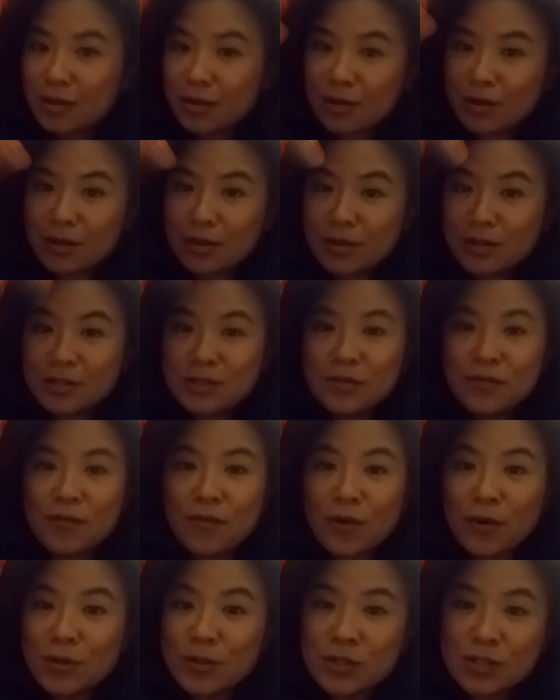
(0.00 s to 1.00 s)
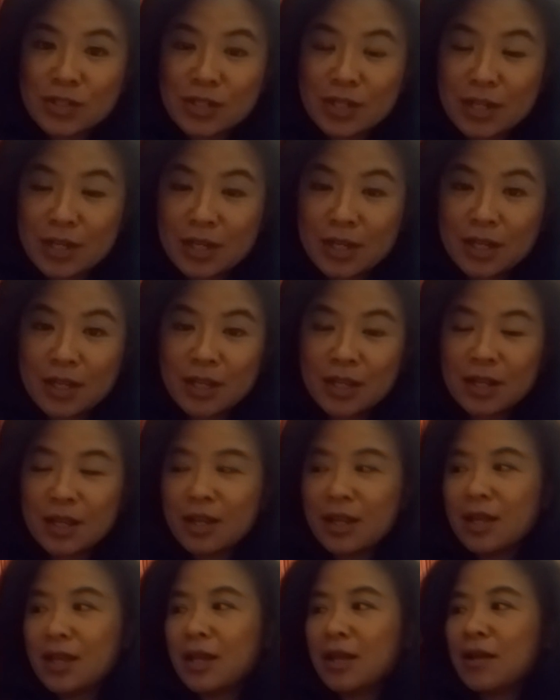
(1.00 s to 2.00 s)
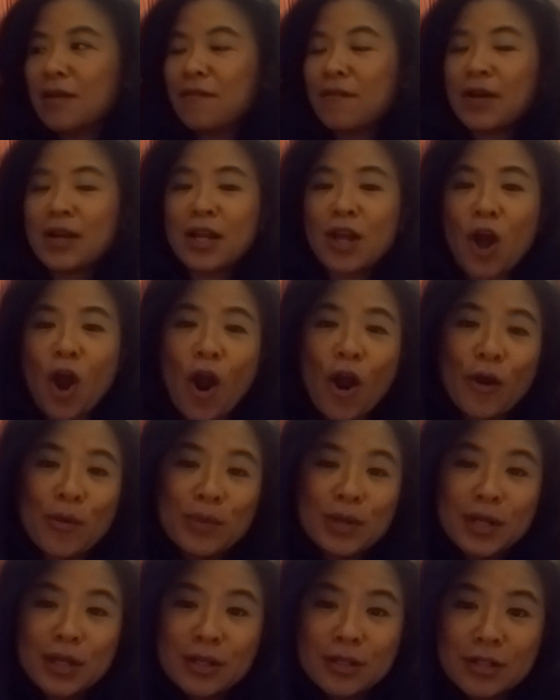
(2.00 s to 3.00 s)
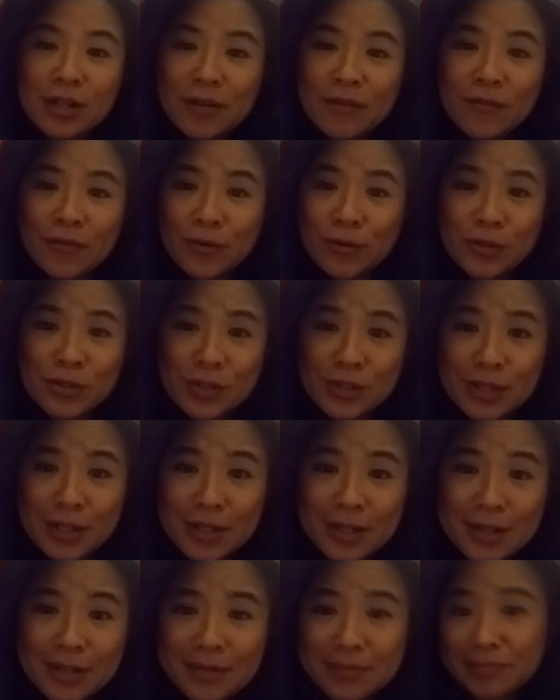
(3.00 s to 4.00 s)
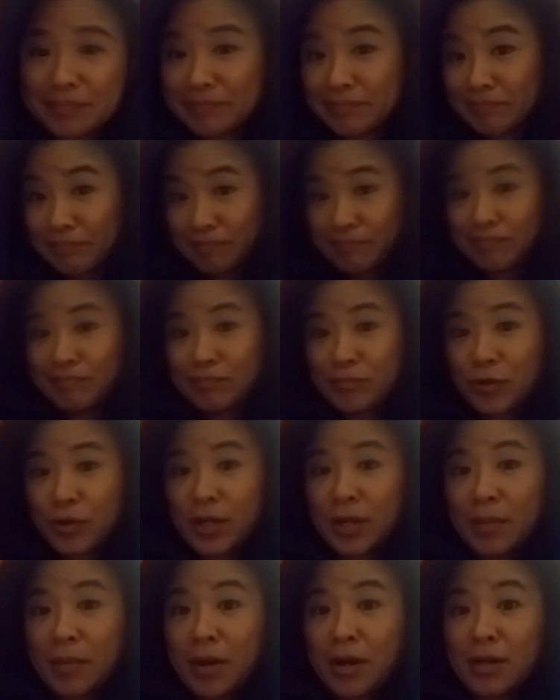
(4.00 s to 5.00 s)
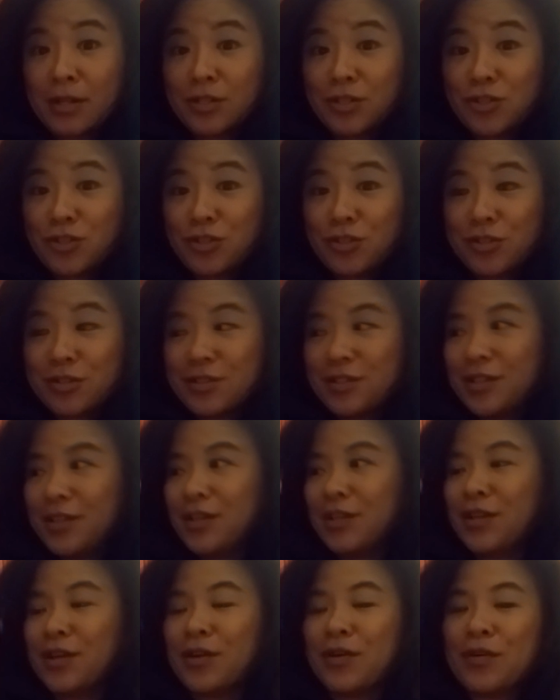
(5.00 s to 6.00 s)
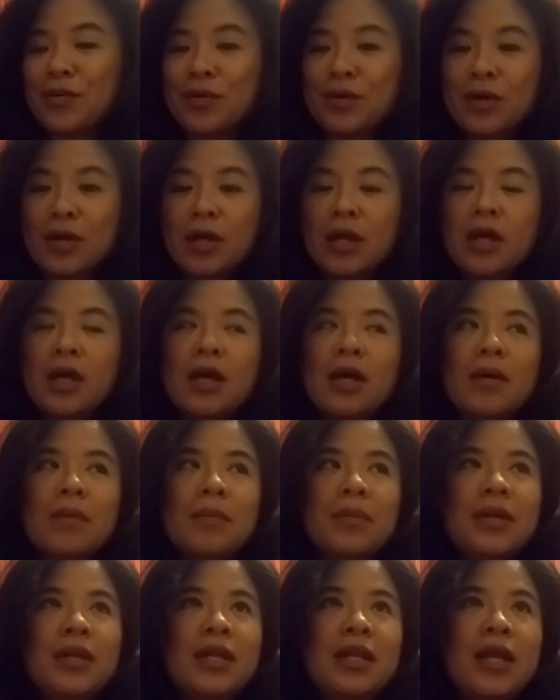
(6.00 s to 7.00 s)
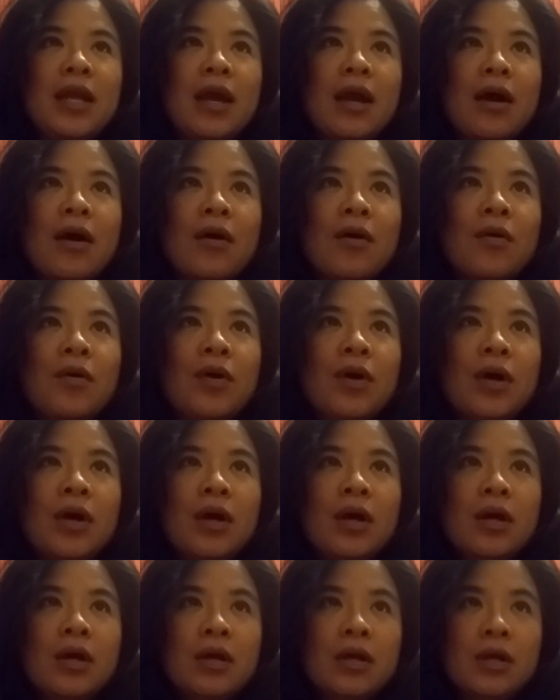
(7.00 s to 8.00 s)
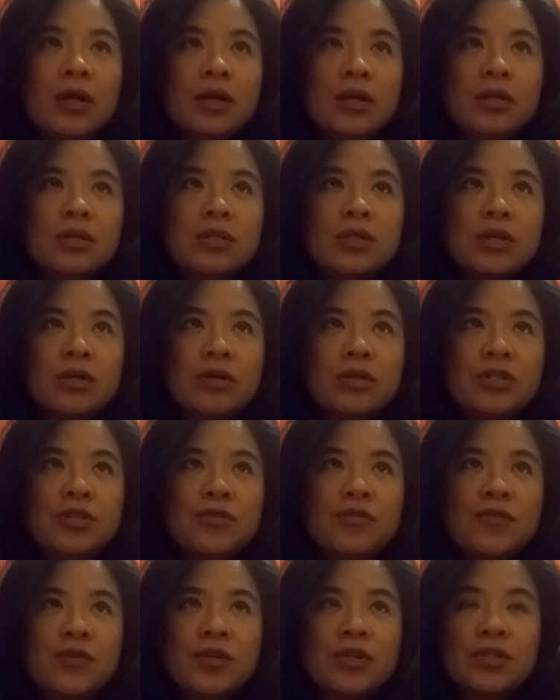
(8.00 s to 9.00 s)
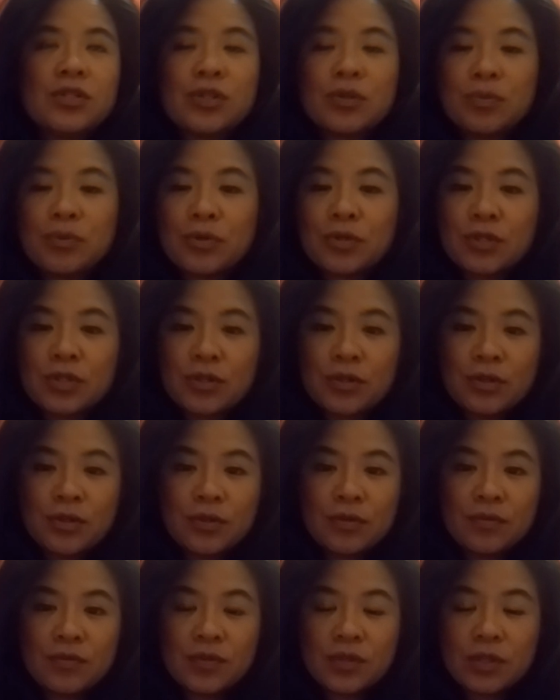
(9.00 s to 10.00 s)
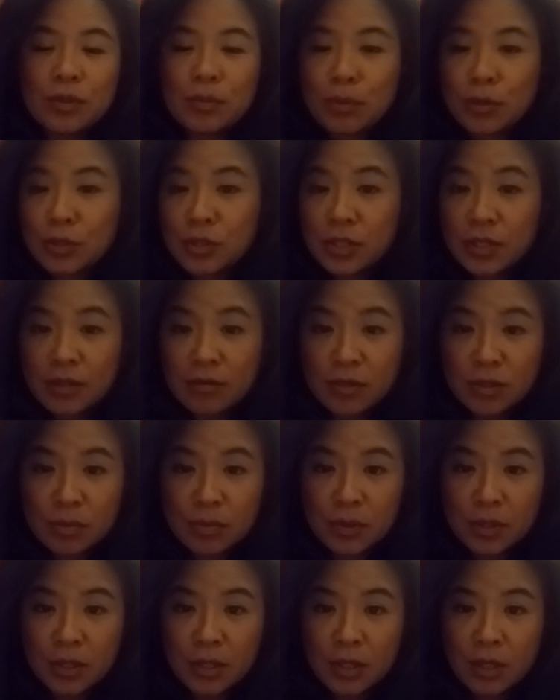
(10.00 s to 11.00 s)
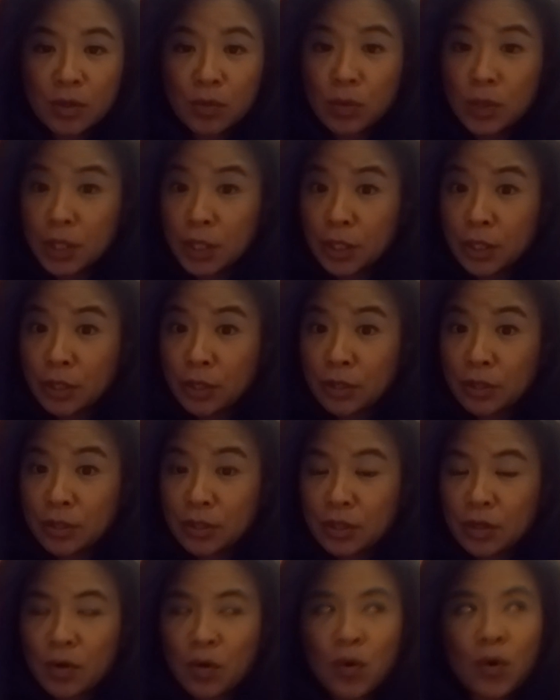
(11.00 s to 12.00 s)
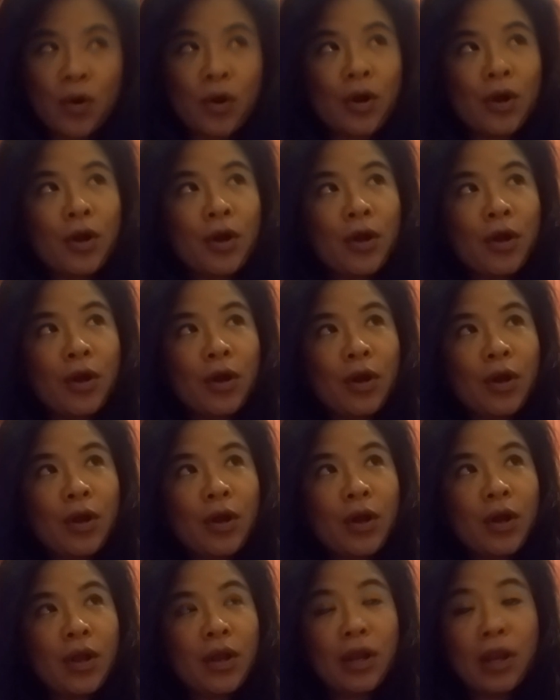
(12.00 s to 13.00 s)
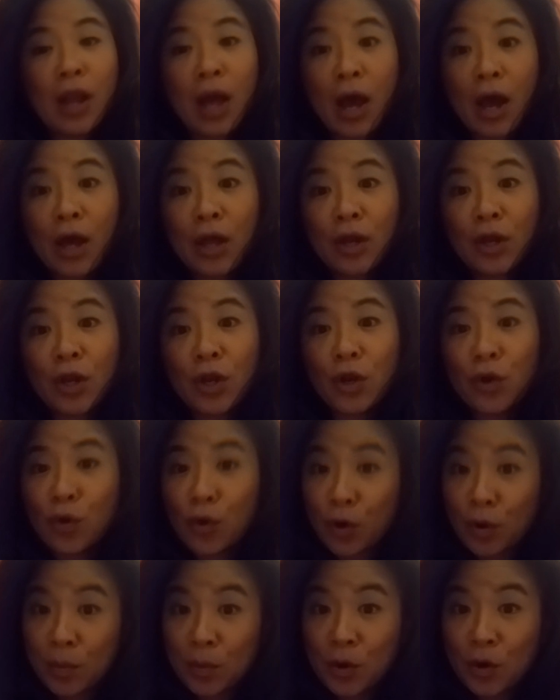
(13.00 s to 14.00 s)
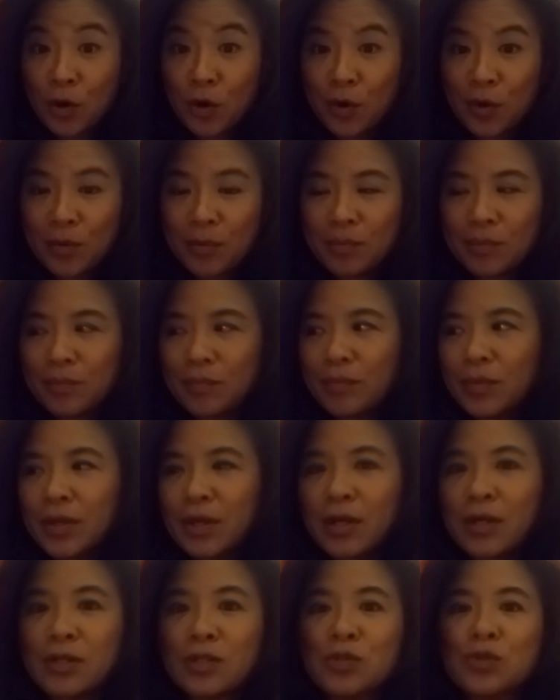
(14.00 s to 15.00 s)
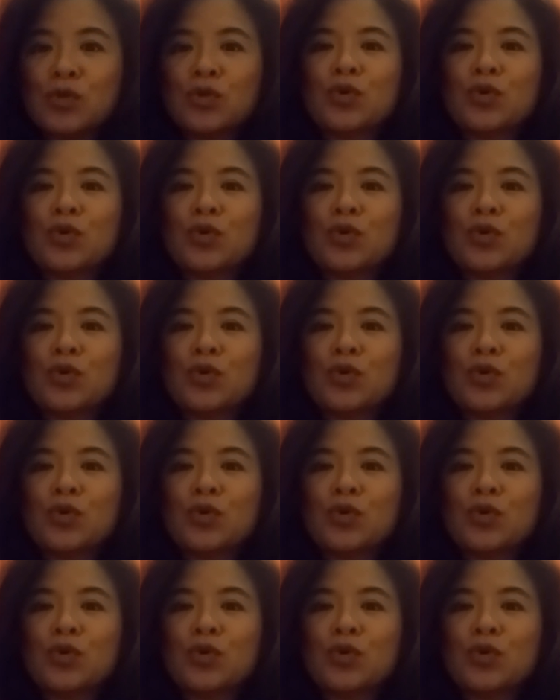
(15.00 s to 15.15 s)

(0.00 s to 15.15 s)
the diversity, finding harmony in diversity, pretty much. But anyhow, so introverts are perceived to be weird or not normal because